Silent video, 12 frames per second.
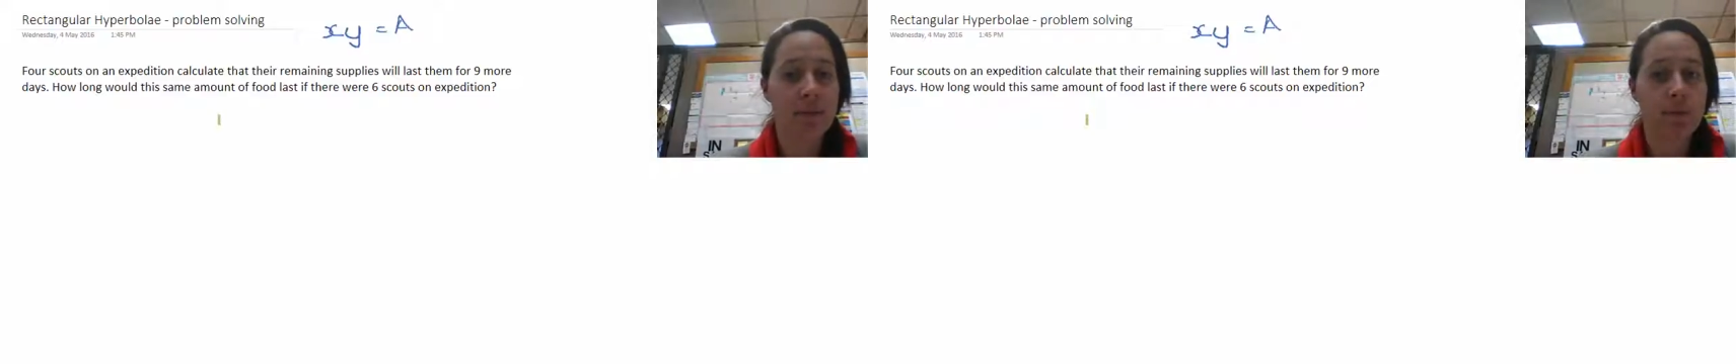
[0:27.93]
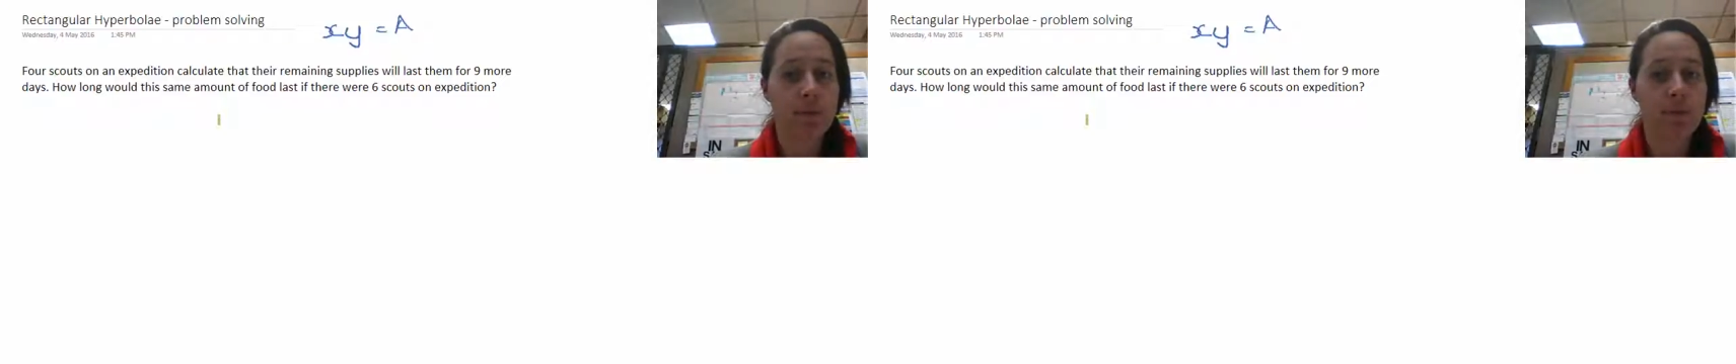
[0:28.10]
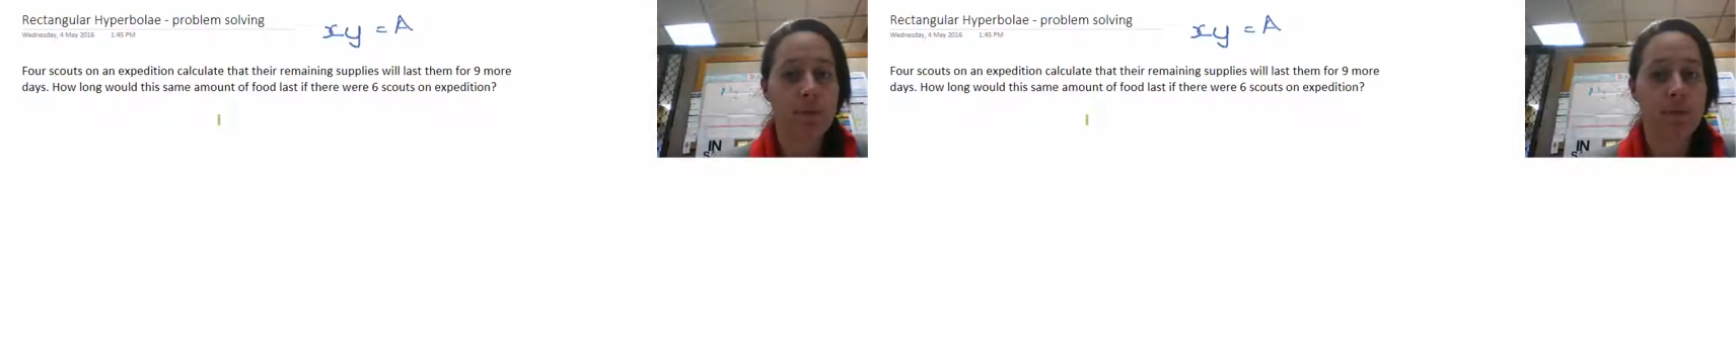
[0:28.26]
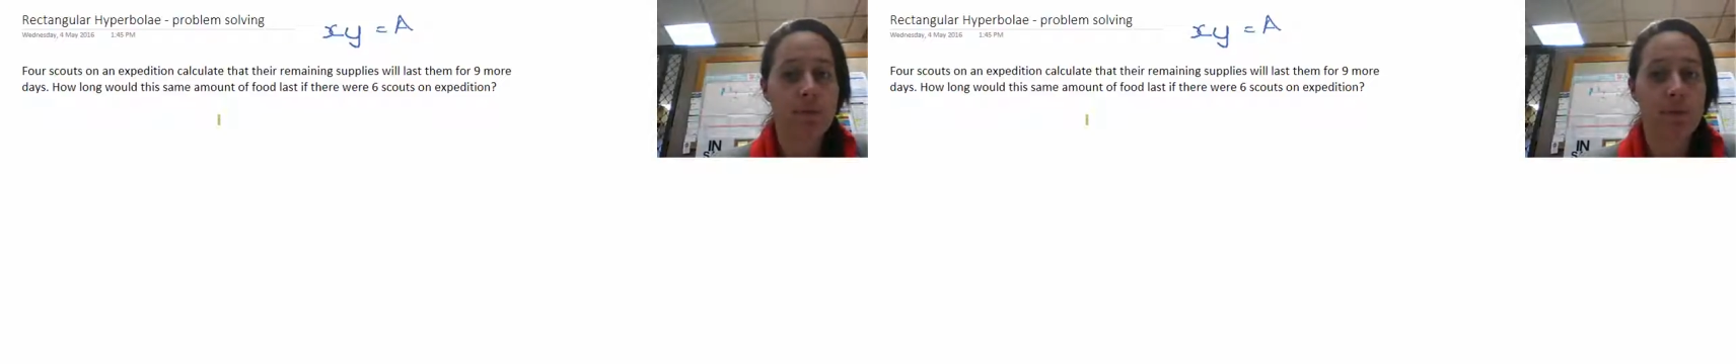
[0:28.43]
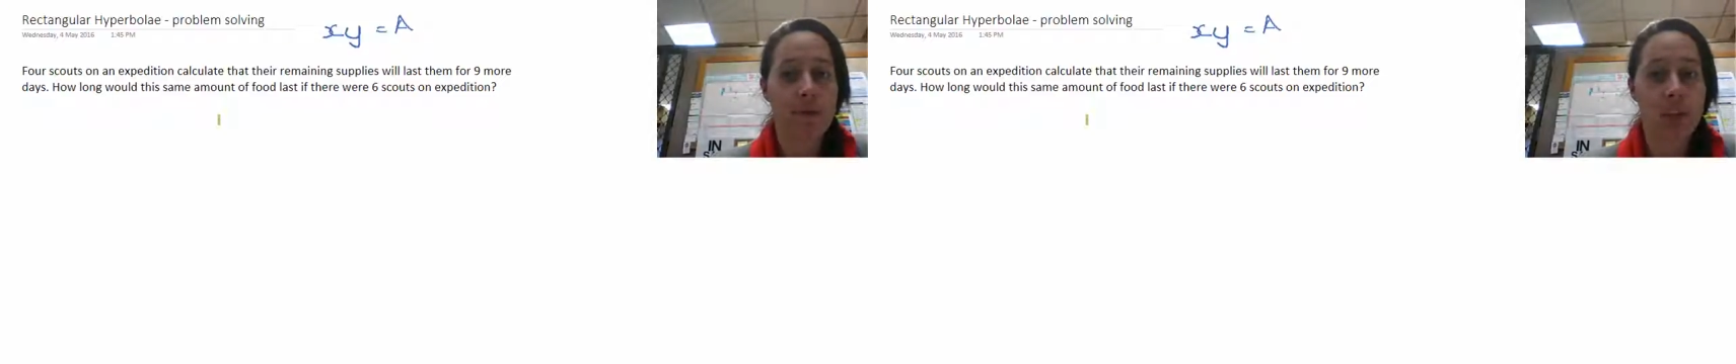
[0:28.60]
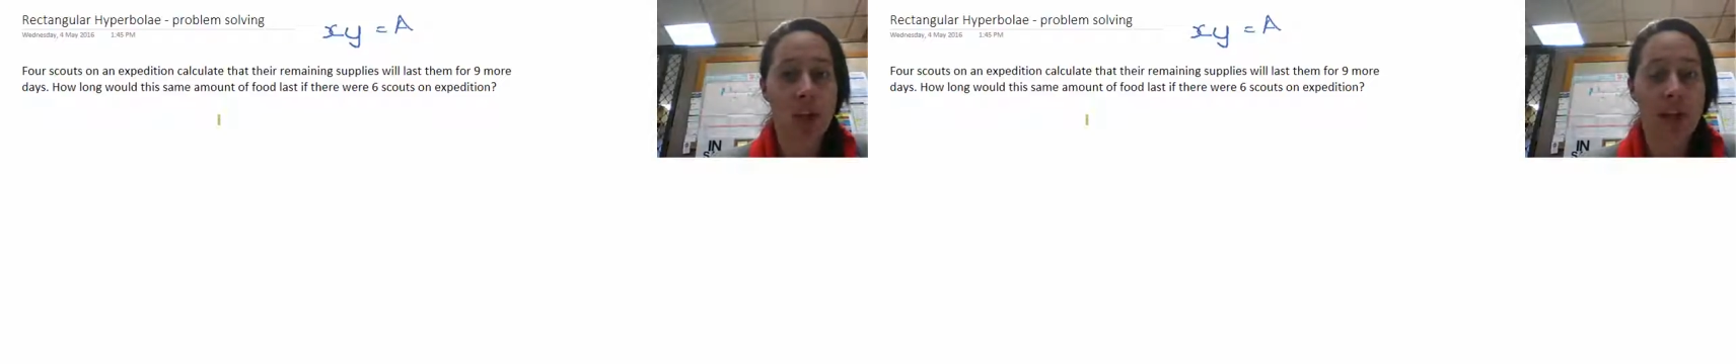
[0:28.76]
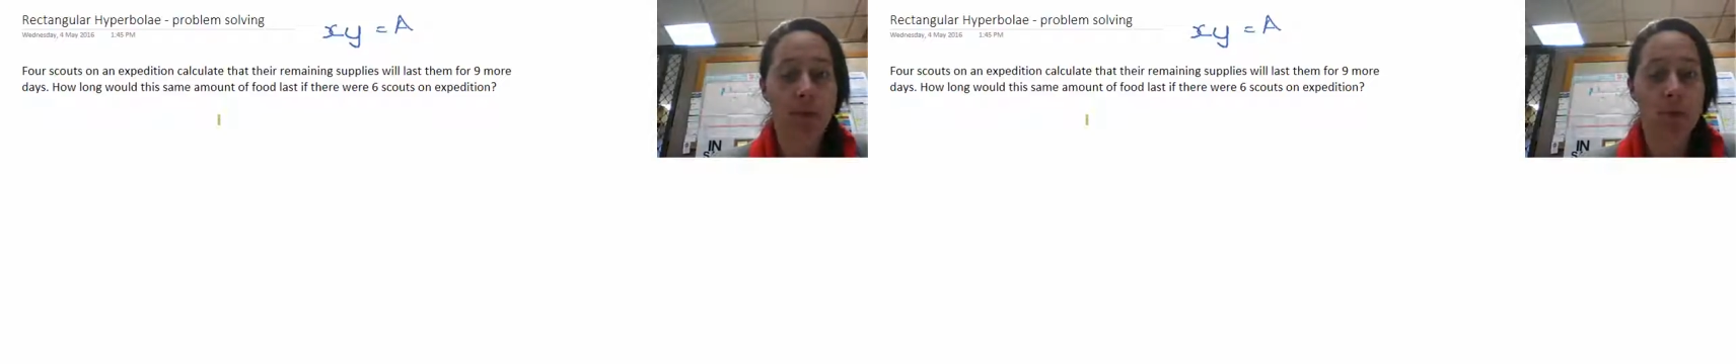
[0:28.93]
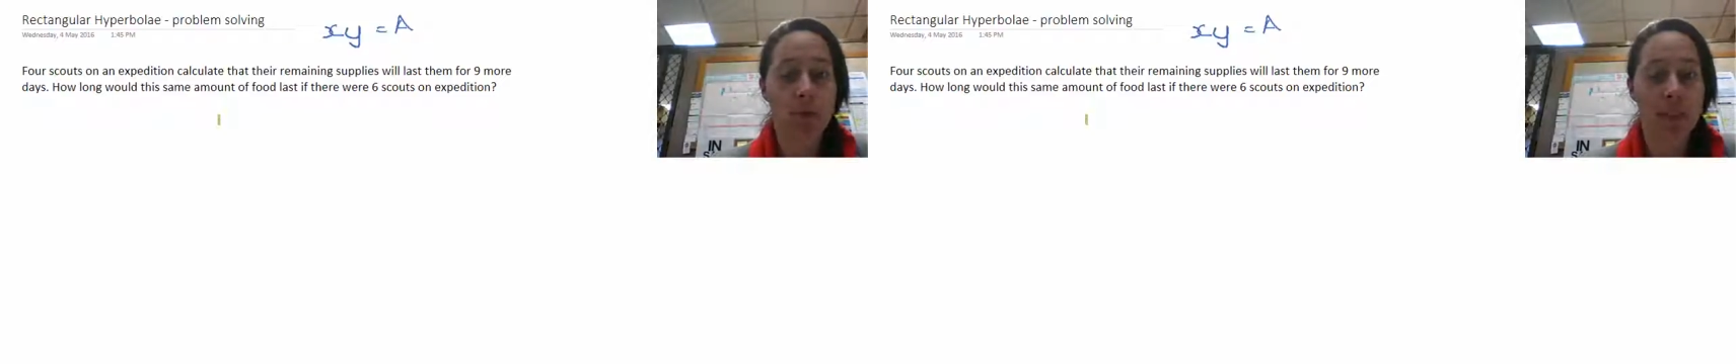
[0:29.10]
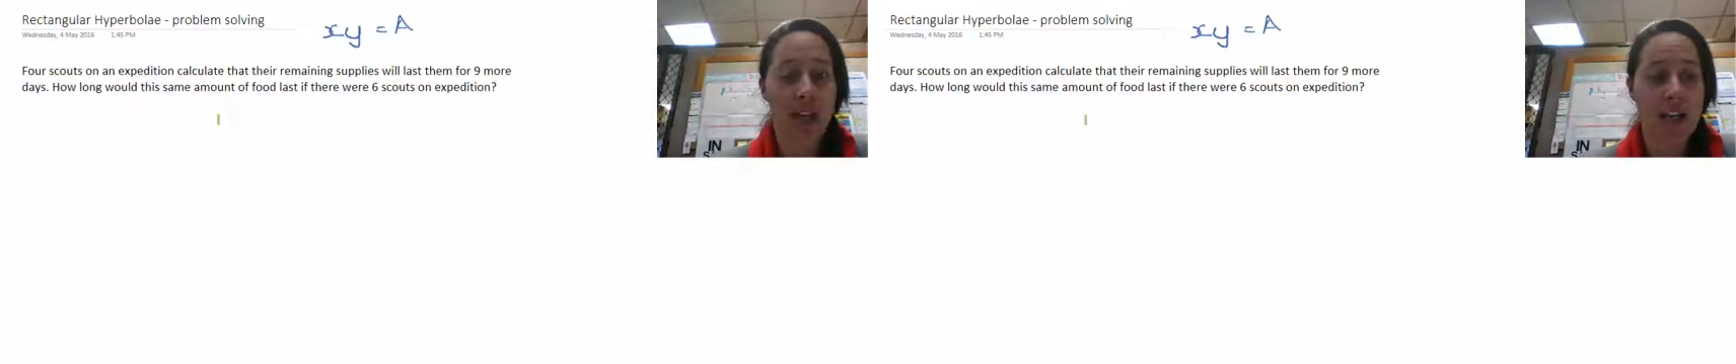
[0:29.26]
from
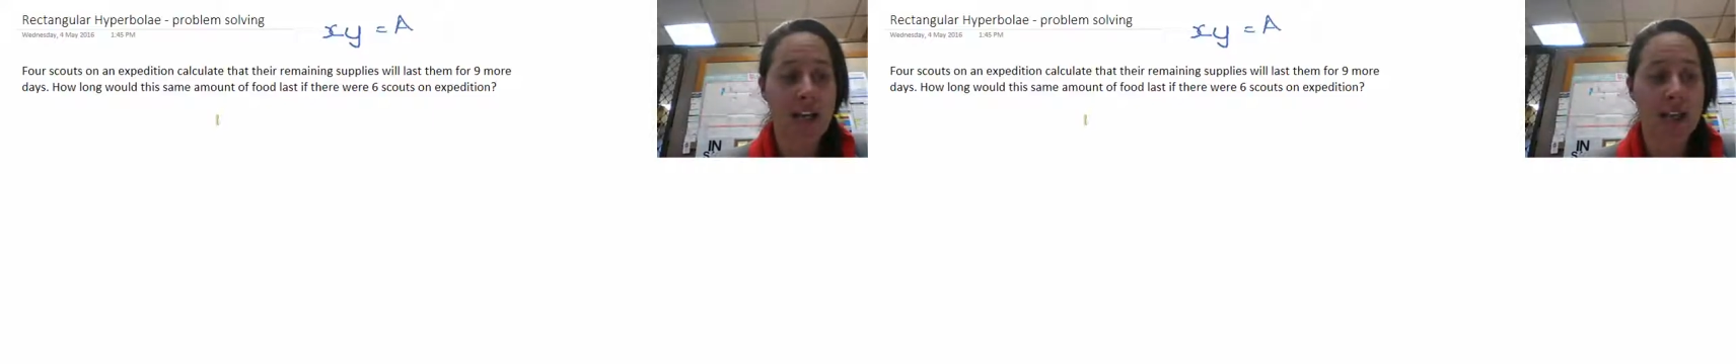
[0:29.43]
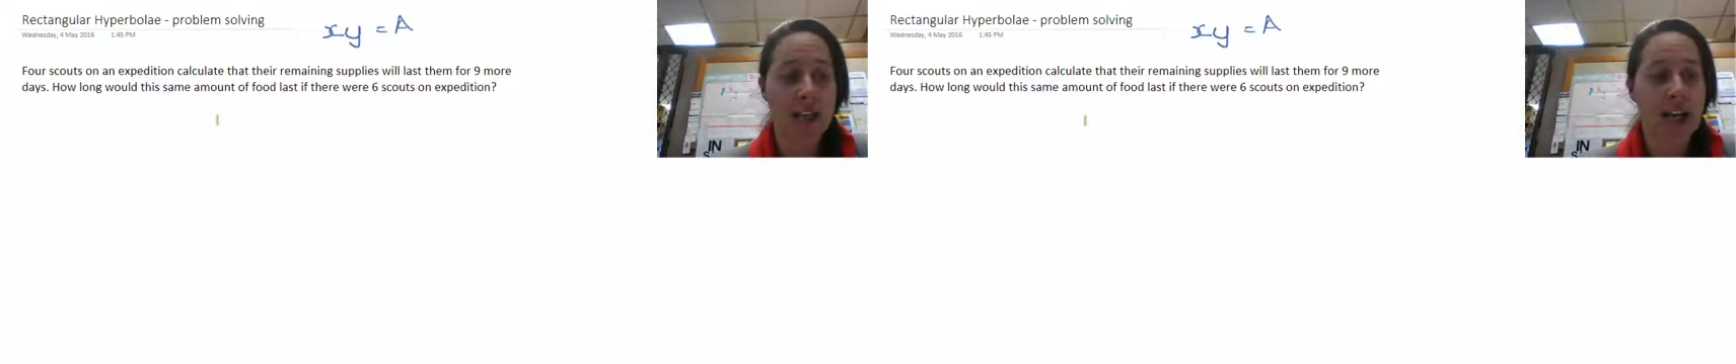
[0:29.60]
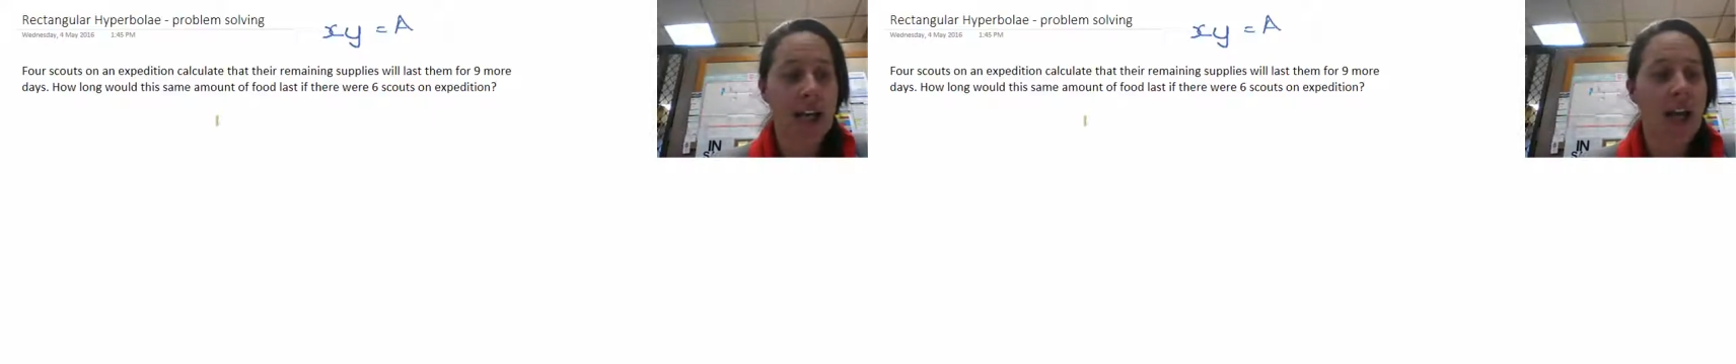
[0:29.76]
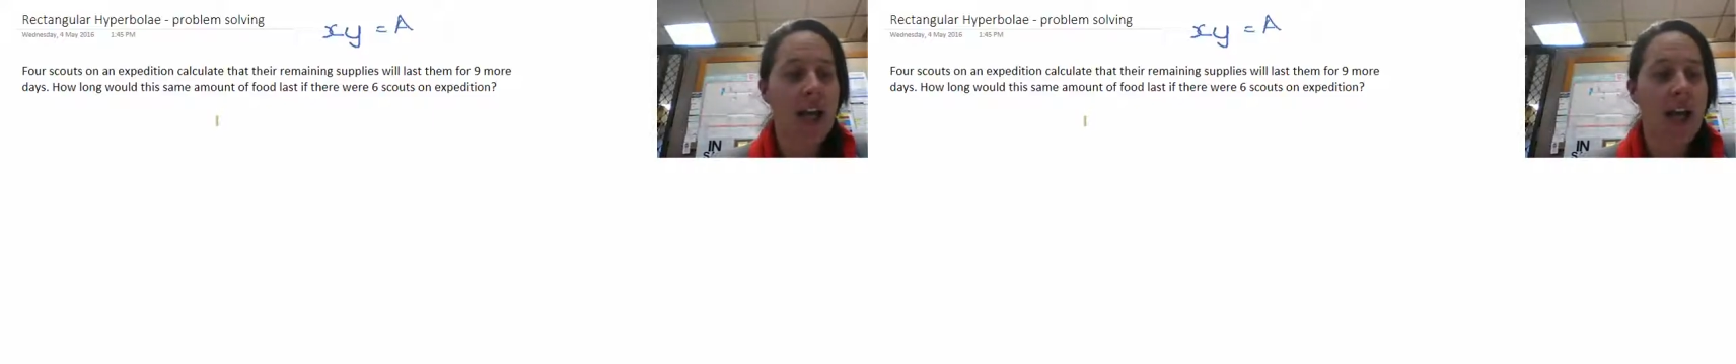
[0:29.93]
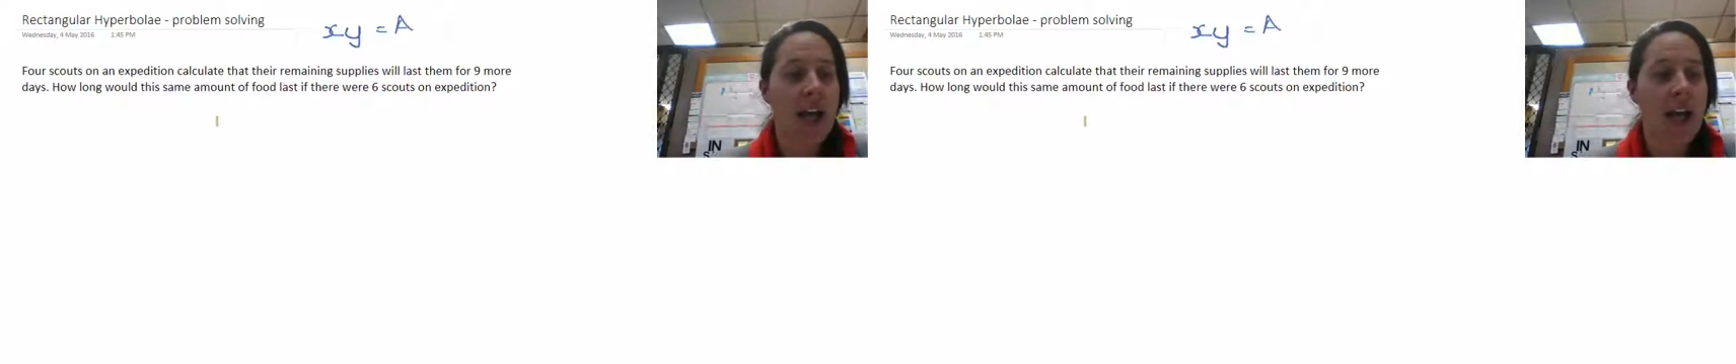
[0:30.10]
9 more days.